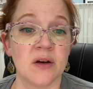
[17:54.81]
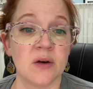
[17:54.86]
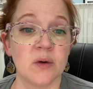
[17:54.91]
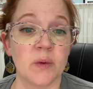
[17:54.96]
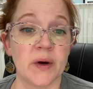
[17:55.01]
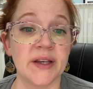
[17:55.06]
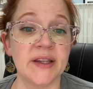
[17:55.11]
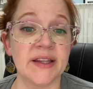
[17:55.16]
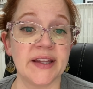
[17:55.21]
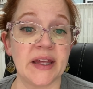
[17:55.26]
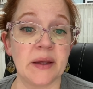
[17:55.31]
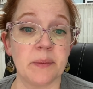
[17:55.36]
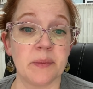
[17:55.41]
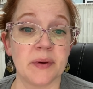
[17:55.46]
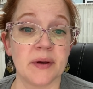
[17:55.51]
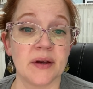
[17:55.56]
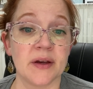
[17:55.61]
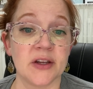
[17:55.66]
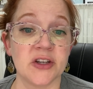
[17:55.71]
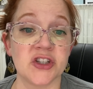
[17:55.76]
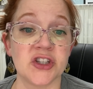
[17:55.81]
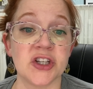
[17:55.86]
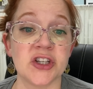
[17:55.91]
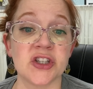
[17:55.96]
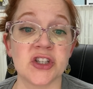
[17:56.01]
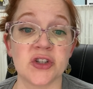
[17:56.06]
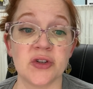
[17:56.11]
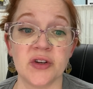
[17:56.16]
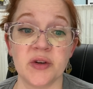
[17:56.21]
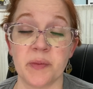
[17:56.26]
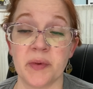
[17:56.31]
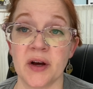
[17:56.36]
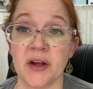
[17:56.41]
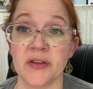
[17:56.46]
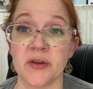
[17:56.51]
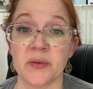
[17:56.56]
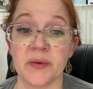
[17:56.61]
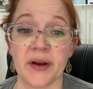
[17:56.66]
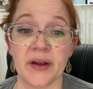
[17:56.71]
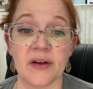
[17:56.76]
One leap, and she stood upon
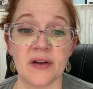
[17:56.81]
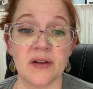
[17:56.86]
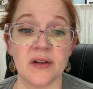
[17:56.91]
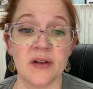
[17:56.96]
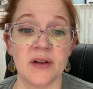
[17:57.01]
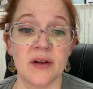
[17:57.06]
the rail.